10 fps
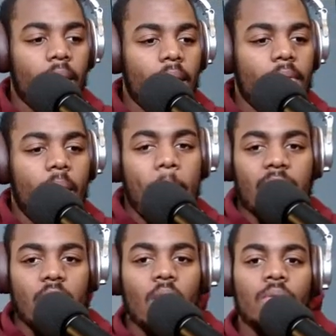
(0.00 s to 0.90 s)
I find
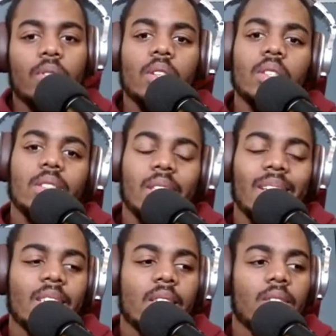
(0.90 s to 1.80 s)
myself this
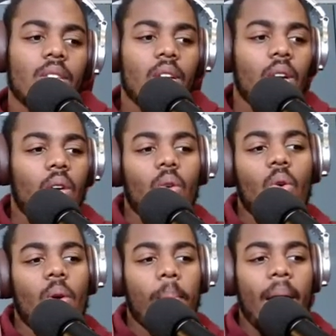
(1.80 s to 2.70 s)
season
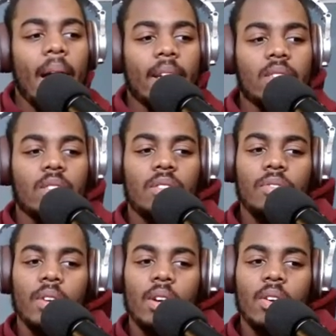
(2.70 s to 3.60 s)
going back and
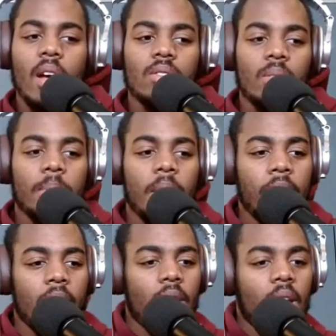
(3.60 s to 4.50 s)
just figuring out some
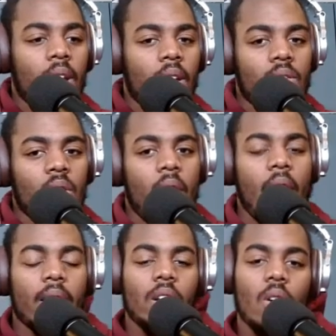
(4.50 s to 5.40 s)
different things so that
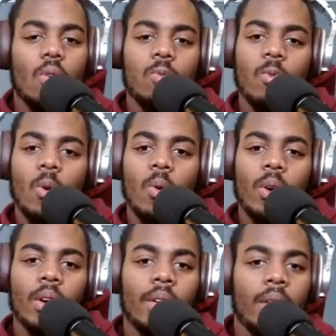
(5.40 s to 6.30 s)
I can go
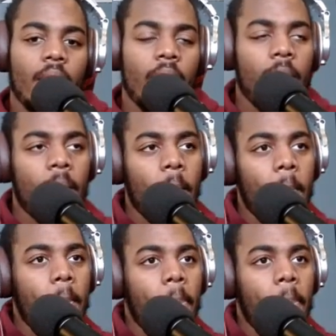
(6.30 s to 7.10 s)
forward, and